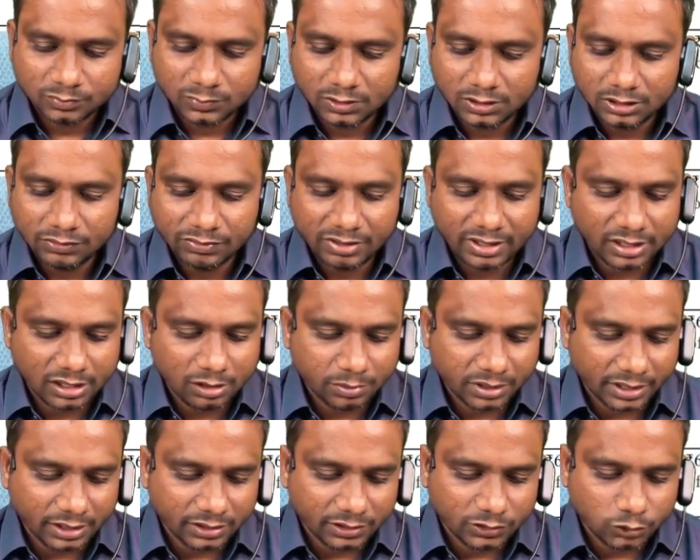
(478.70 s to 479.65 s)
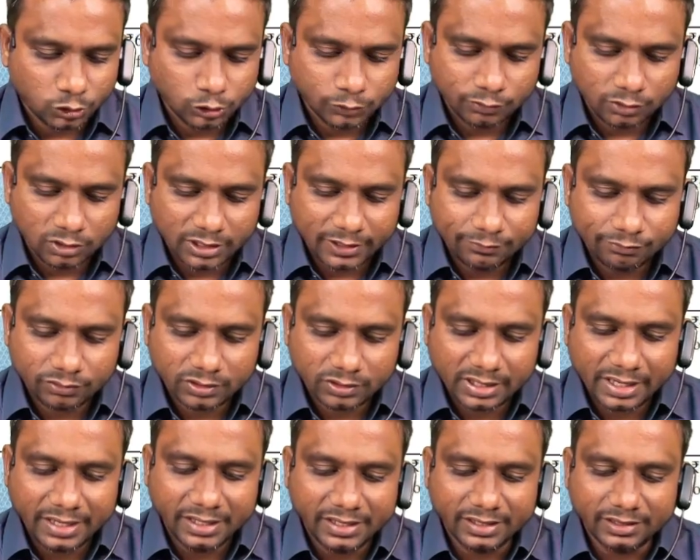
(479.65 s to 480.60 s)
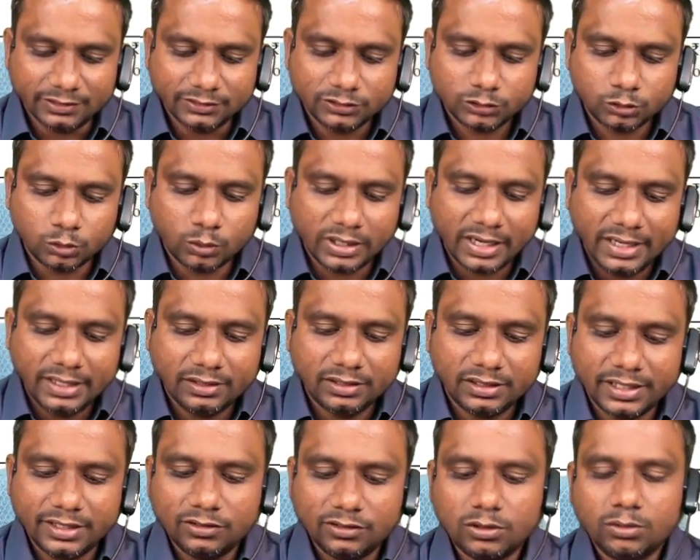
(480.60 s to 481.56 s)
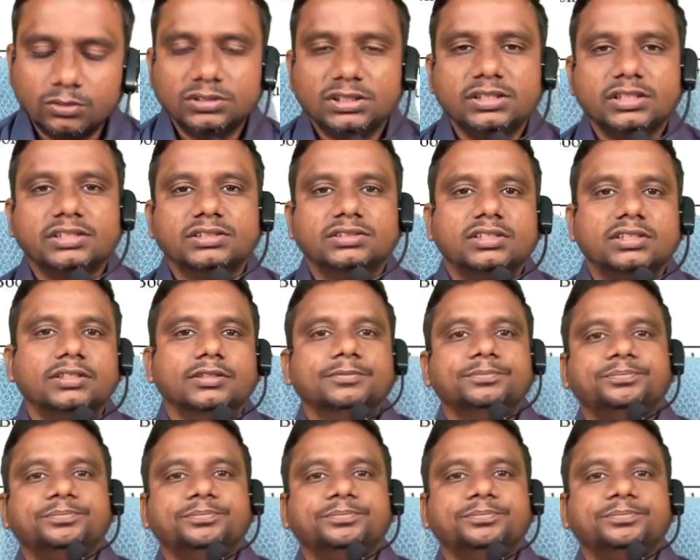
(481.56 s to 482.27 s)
divided by useful life 8 years. So 10,000 is the